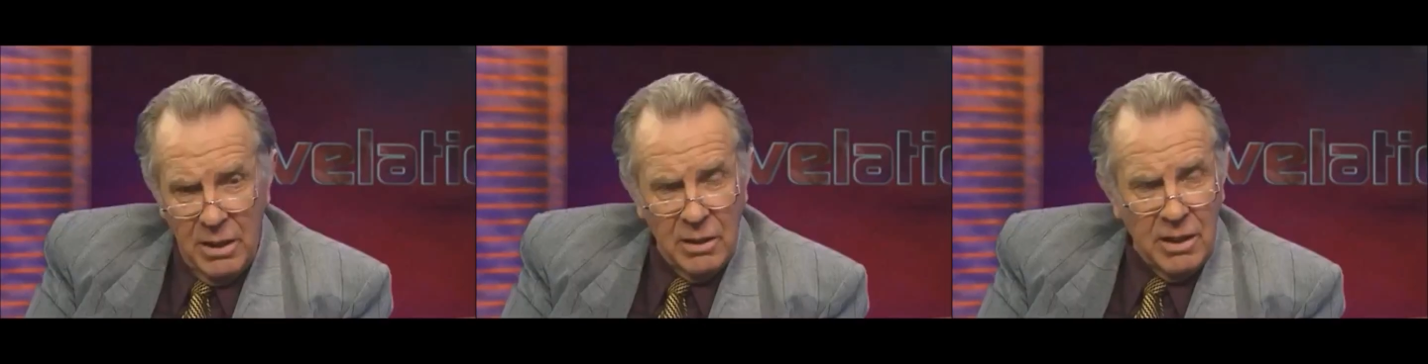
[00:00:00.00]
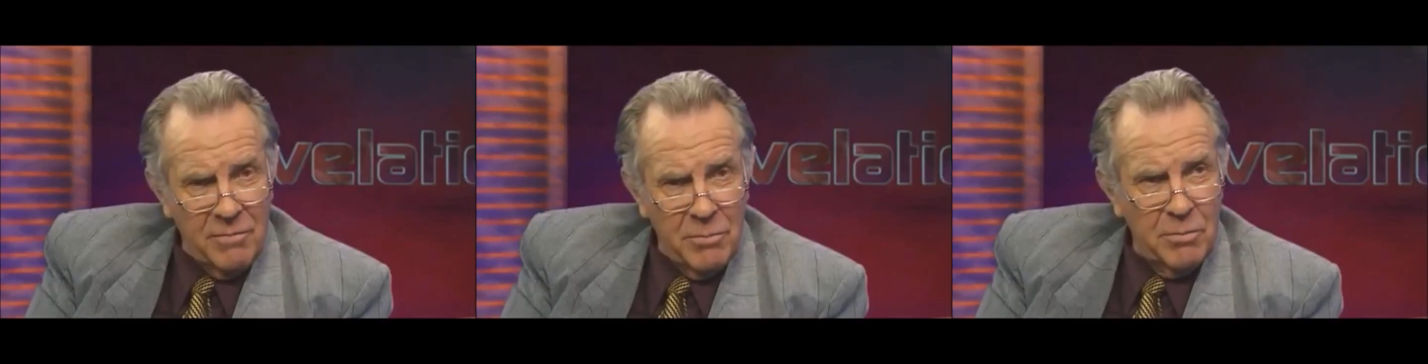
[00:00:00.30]
Our
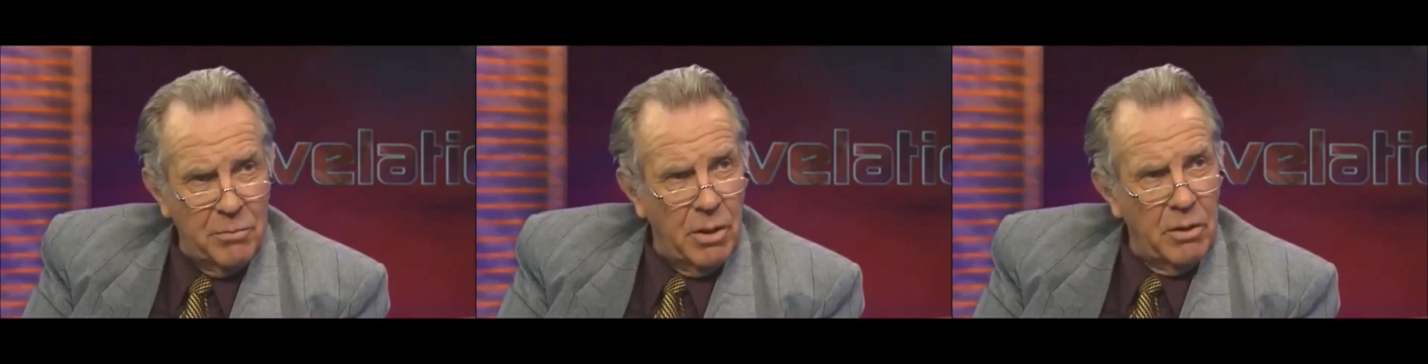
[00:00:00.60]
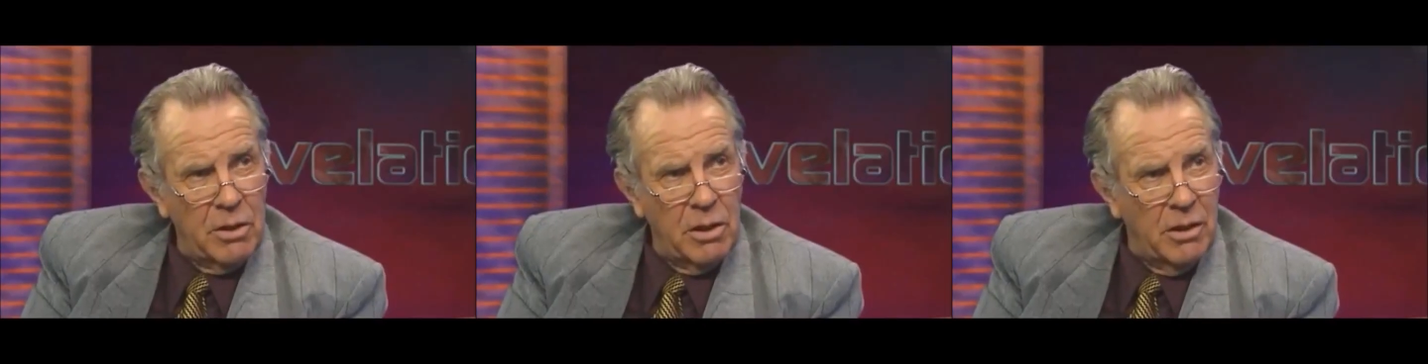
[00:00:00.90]
government
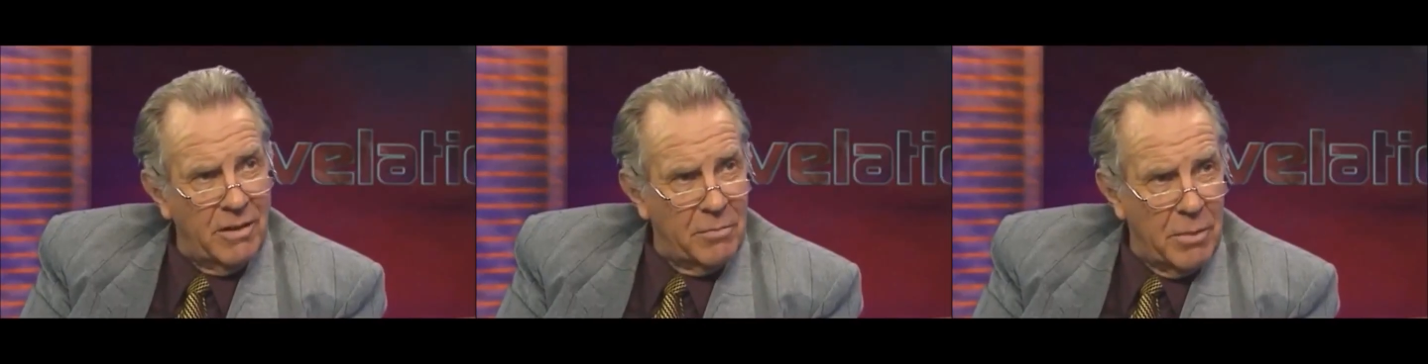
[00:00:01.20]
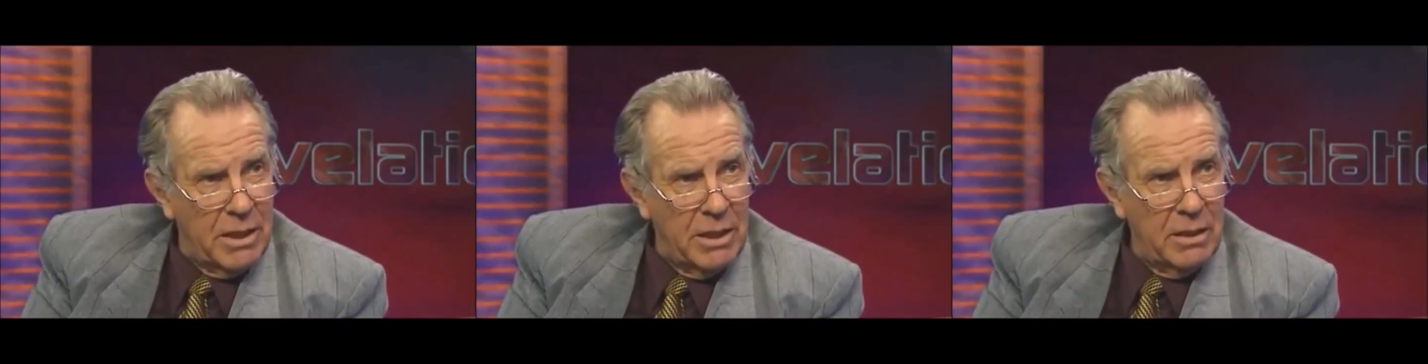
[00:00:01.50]
borrowed a lot of
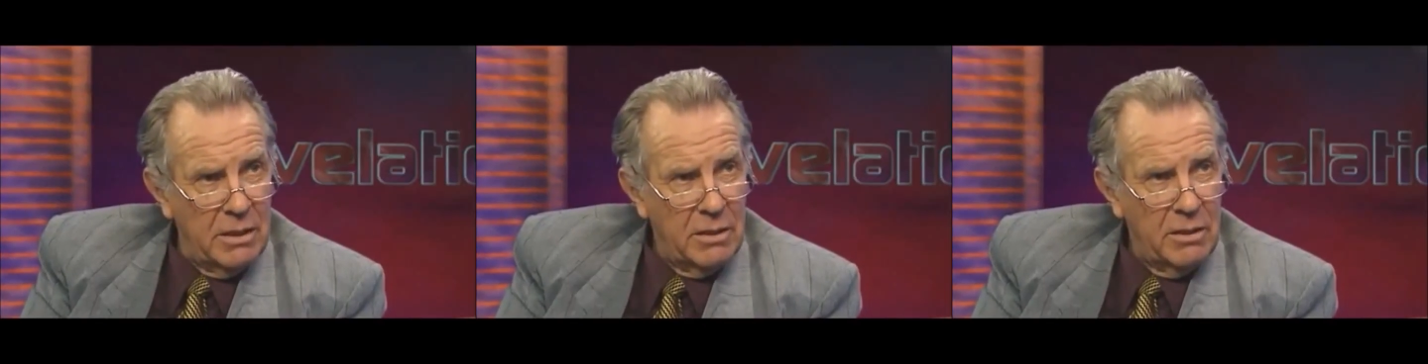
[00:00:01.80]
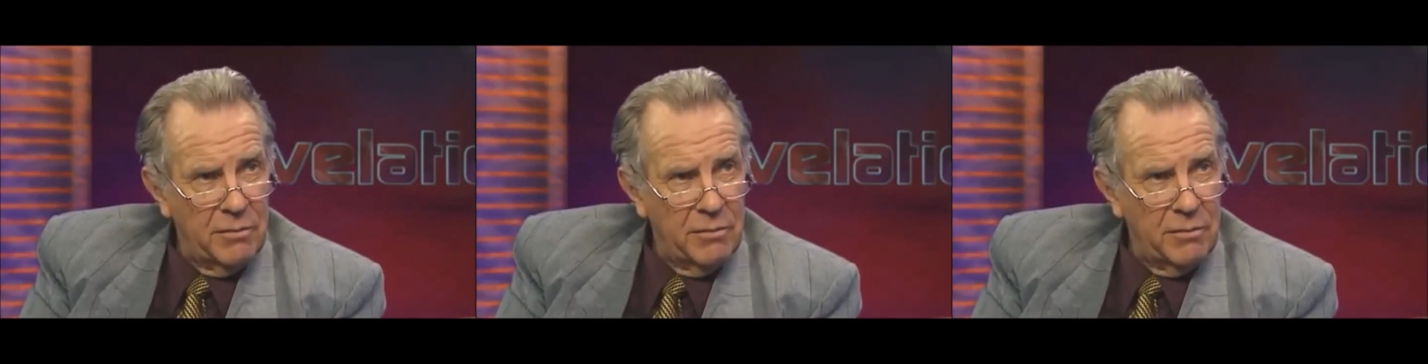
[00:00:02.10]
money